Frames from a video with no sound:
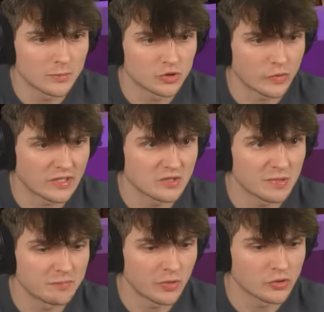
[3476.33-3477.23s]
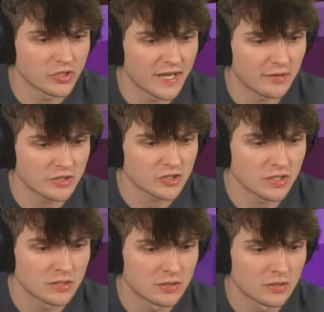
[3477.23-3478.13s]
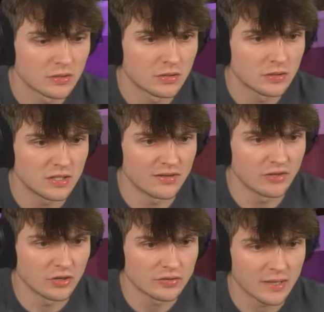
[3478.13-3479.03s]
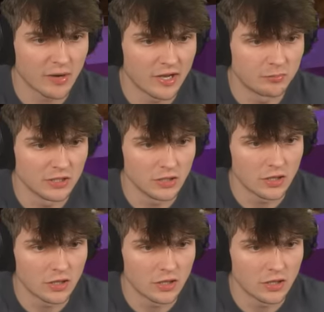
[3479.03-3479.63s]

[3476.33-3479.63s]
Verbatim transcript: going to drink a speed potion now, actually. You never know. That might help a lot.